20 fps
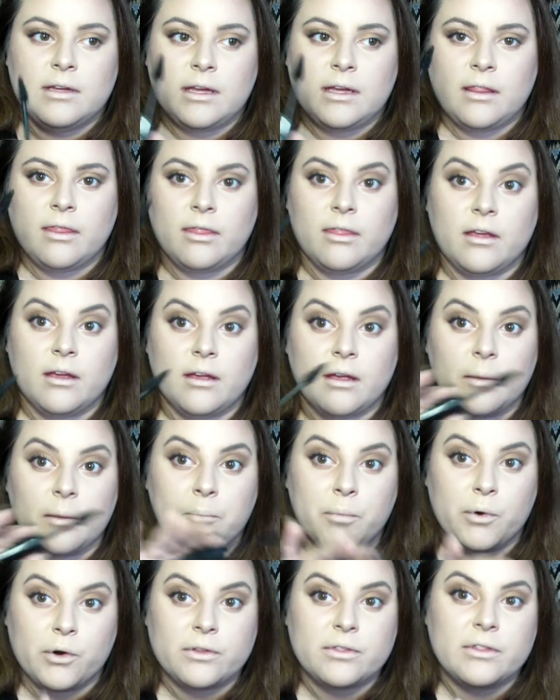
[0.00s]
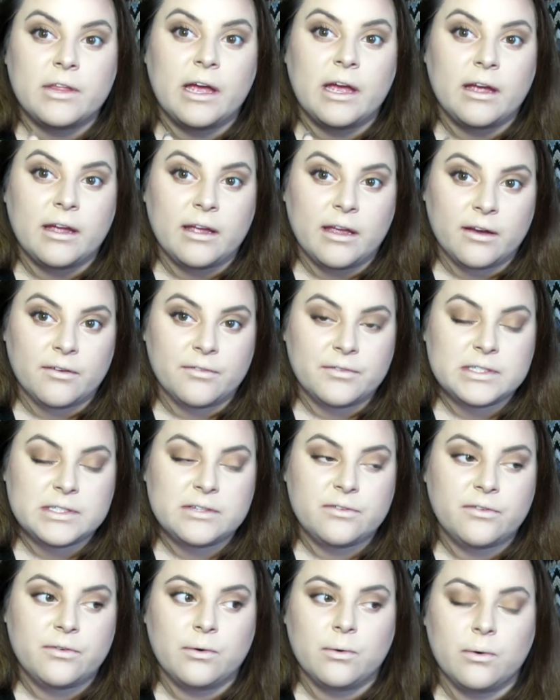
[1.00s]
birthday gifts
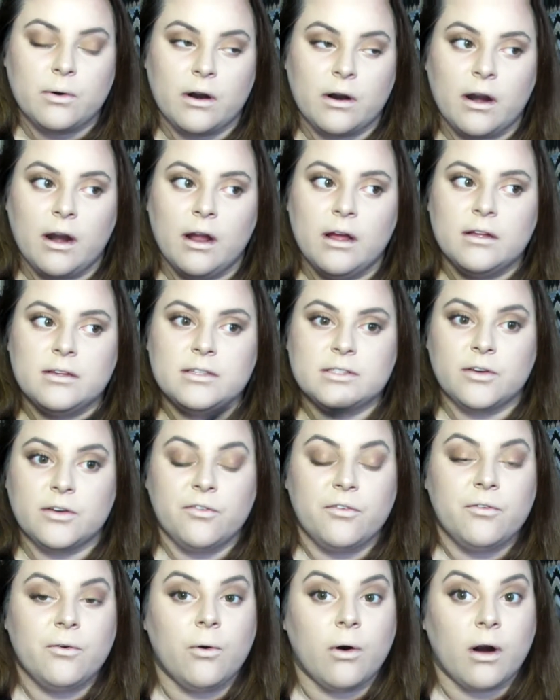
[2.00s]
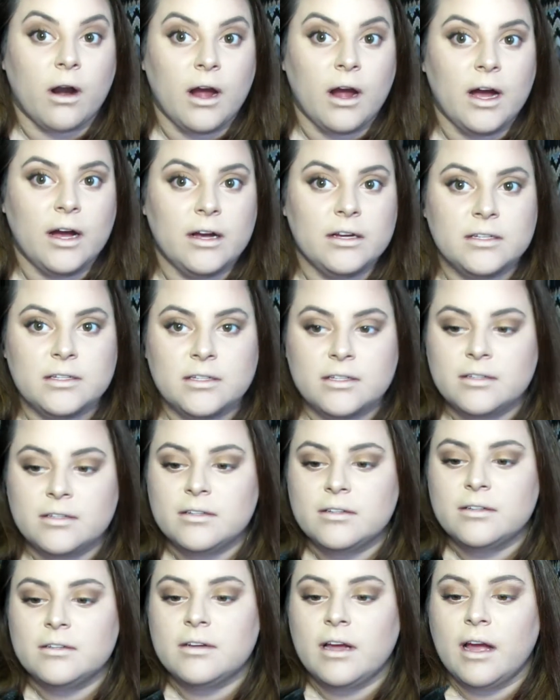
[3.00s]
for Sephora
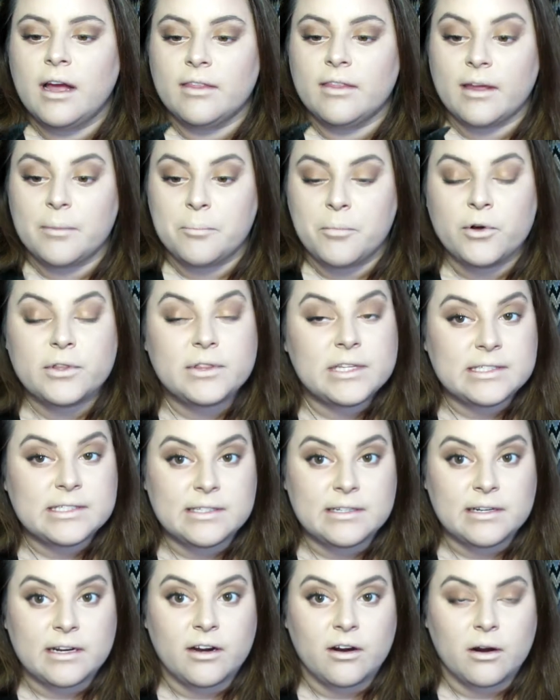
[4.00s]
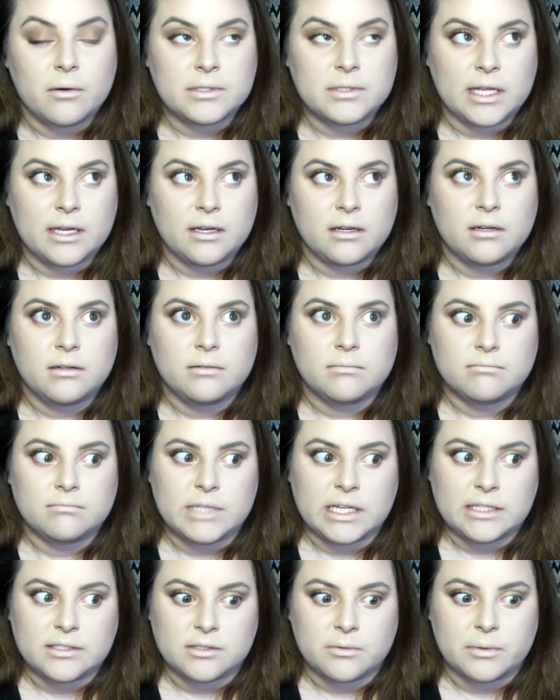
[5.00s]
and they put this in here, I was like,
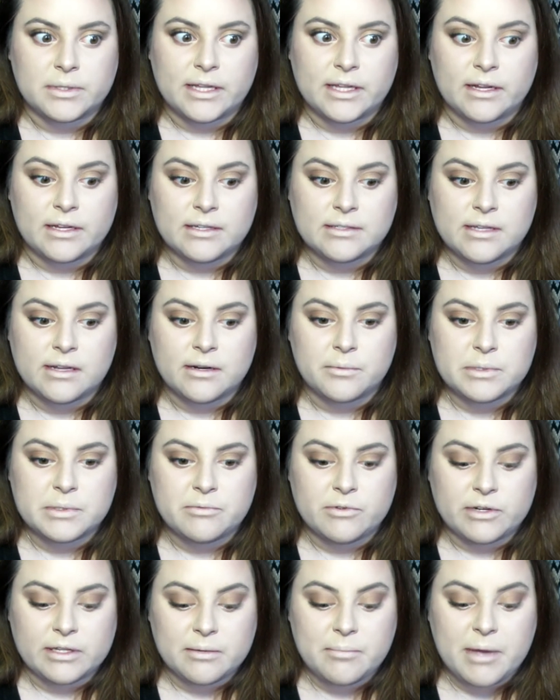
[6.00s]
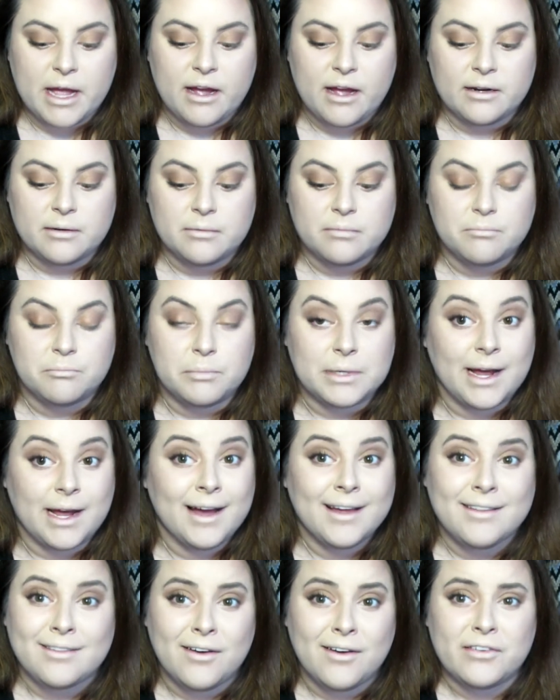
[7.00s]
that's the one that he said it was really bad. But
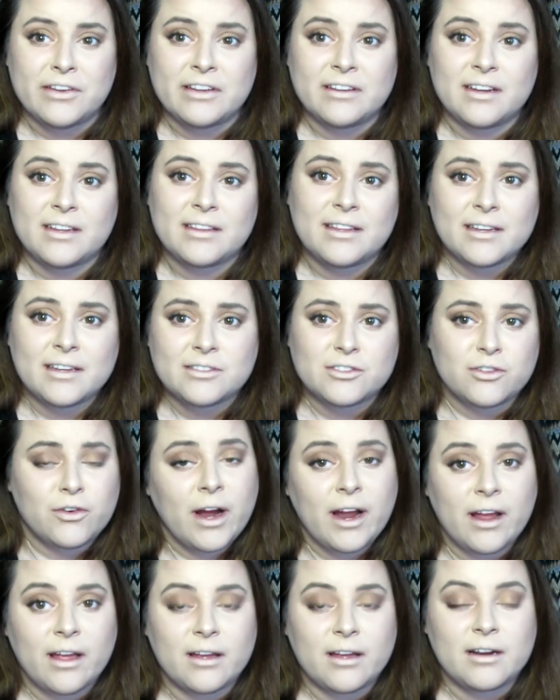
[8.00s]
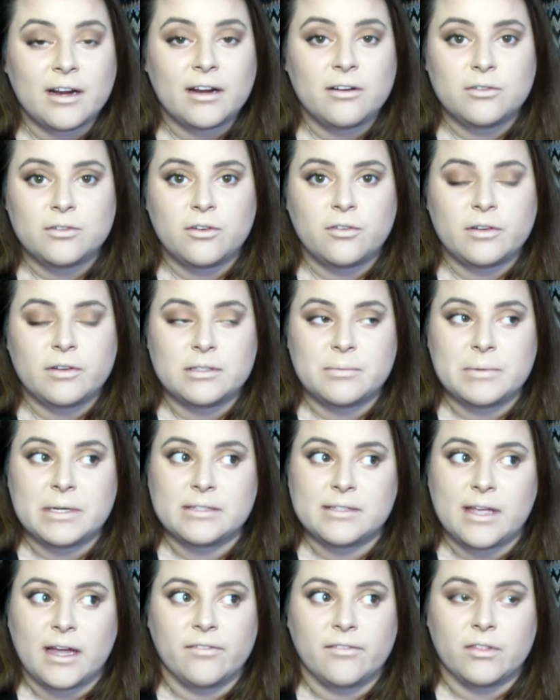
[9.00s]
I love it. I think it's great. And I don't know if it's
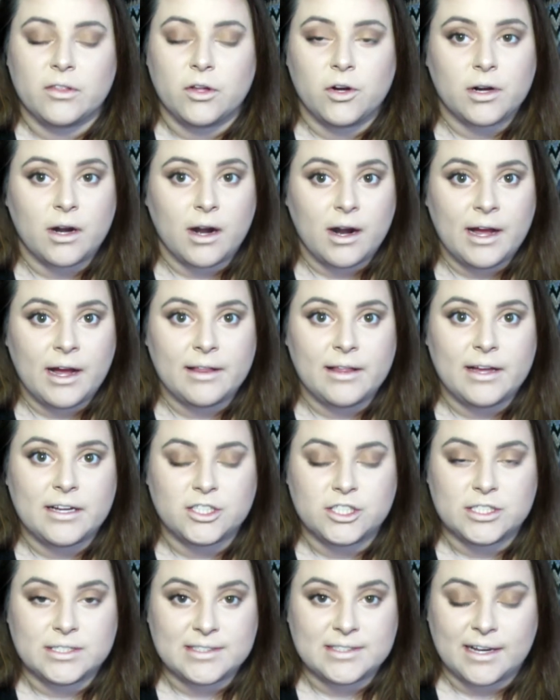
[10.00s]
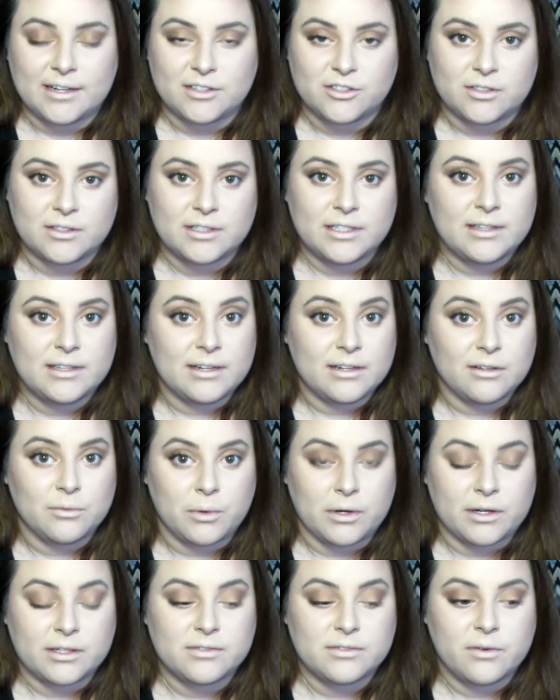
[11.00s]
because I have longer eyelashes naturally that it
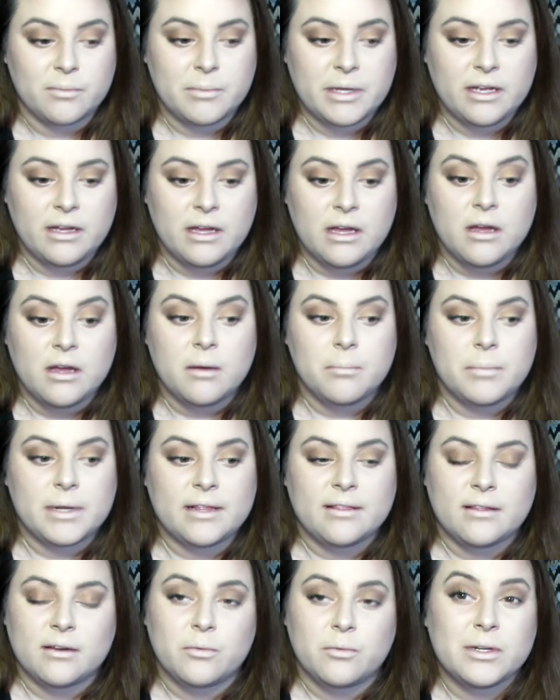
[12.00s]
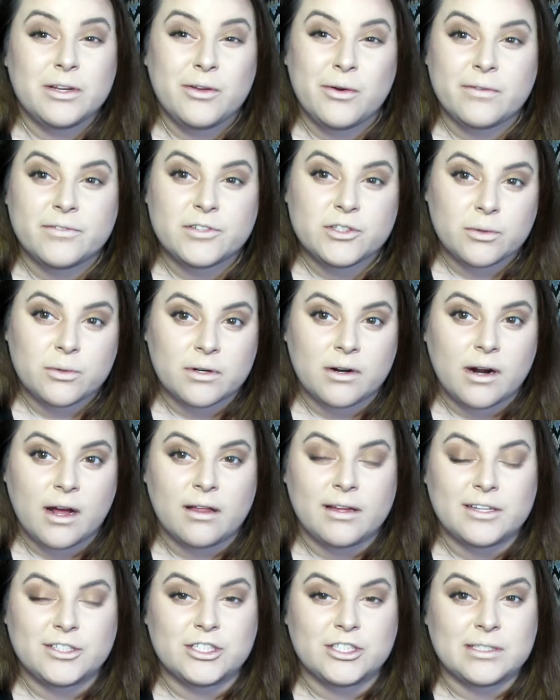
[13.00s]
works for me, but I think when you have shorter
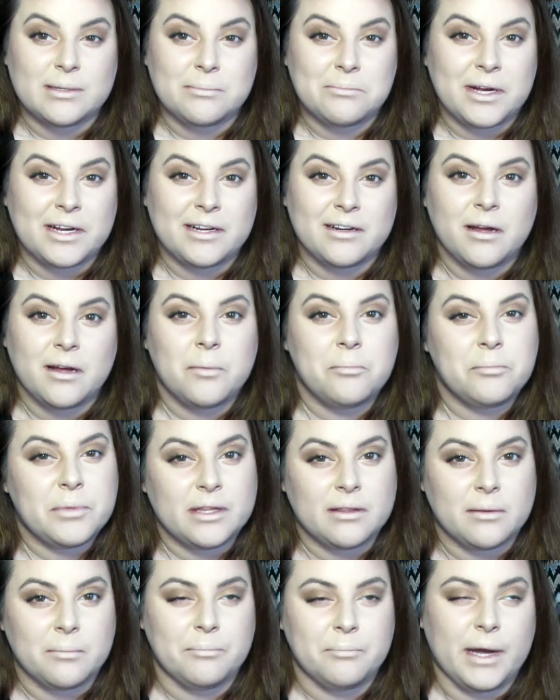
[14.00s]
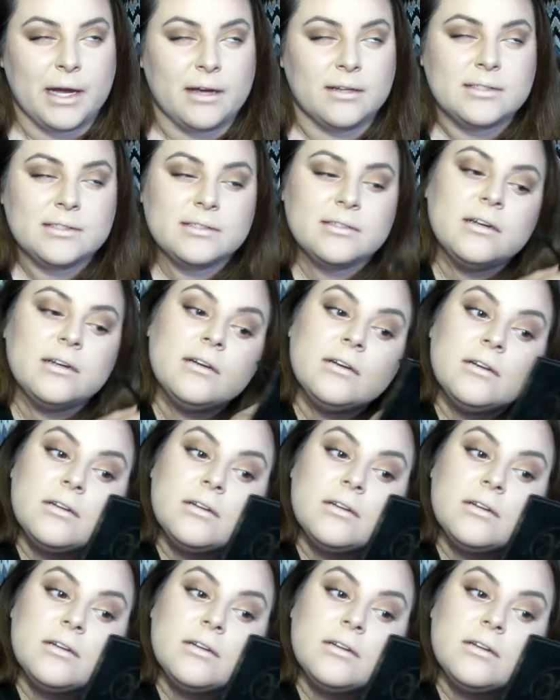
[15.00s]
eyelashes it might not be the best